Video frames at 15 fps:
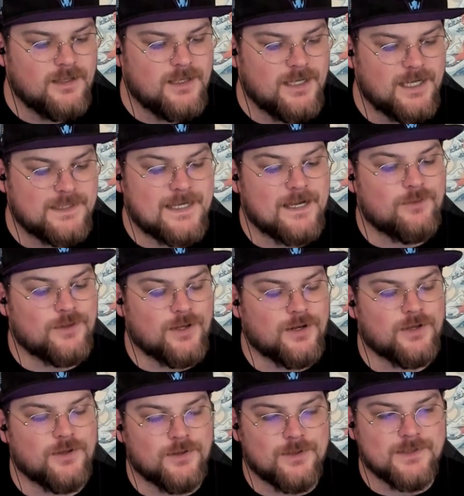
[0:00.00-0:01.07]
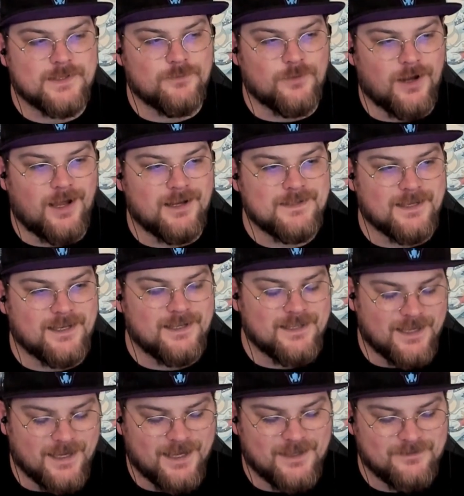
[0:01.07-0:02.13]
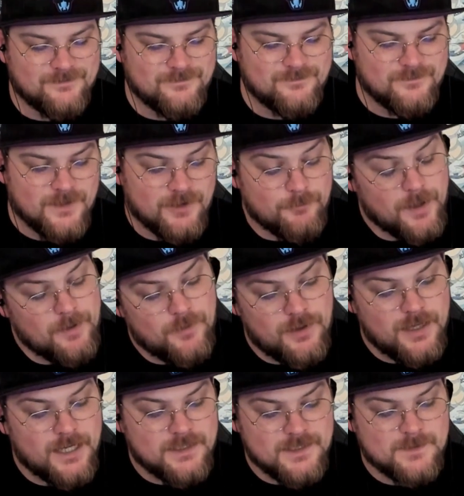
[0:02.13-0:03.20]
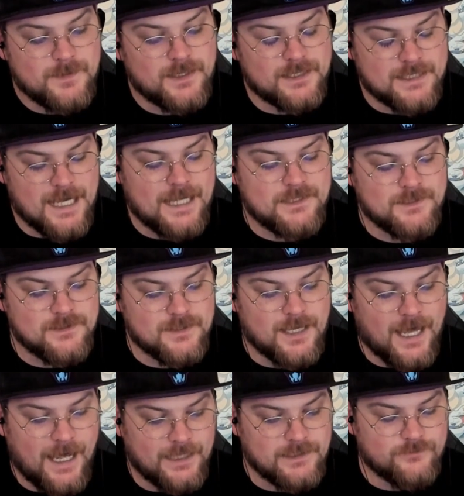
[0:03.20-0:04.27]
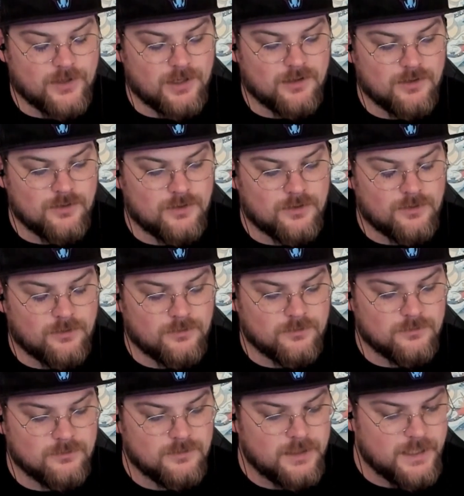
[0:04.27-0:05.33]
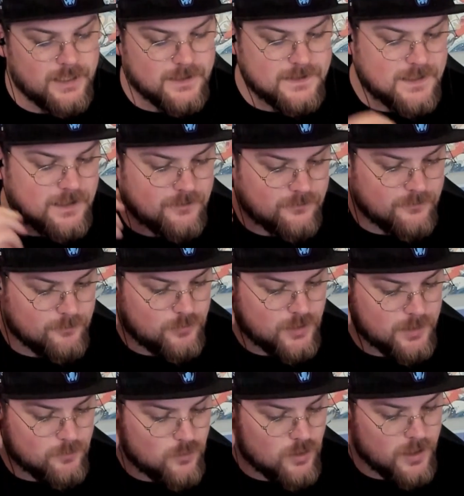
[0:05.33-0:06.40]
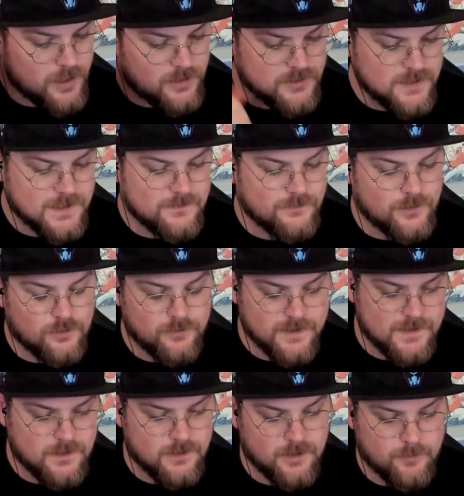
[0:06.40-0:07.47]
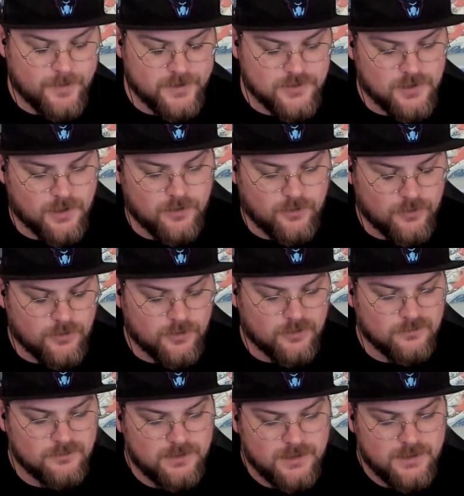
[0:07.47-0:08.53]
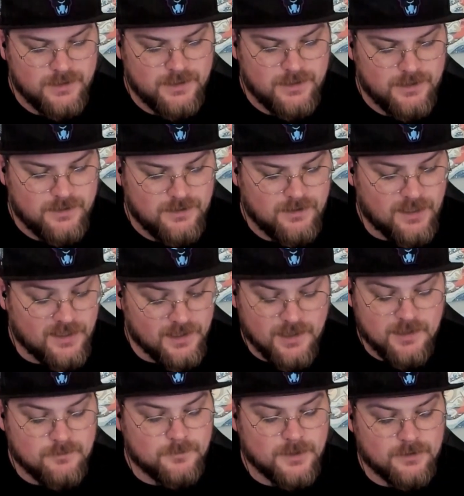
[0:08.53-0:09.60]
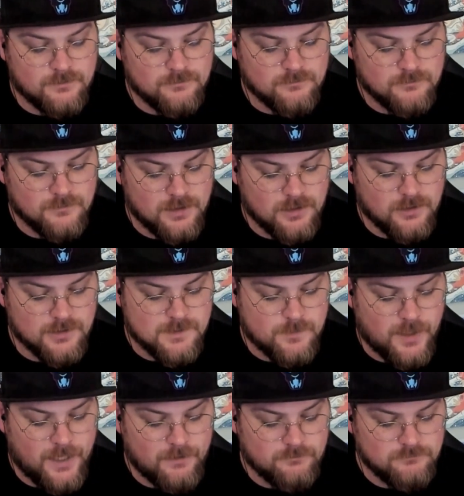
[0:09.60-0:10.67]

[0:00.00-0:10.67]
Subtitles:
A deck with Articuno and some rocks, huh? Yeah. If my opponent had just been attaching to the active Articuno instead of putting more energies for no reason on their bench Articuno, I think they'd have been in a good spot.